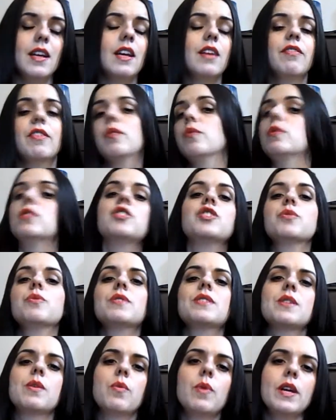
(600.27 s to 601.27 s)
even when she
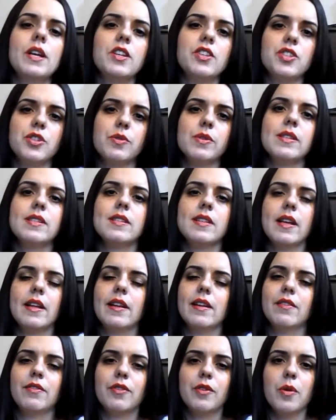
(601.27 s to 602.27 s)
was awake, she would stay
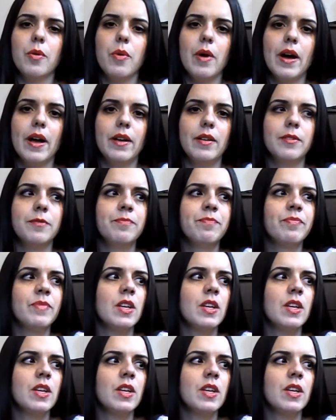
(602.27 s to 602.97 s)
there for a while.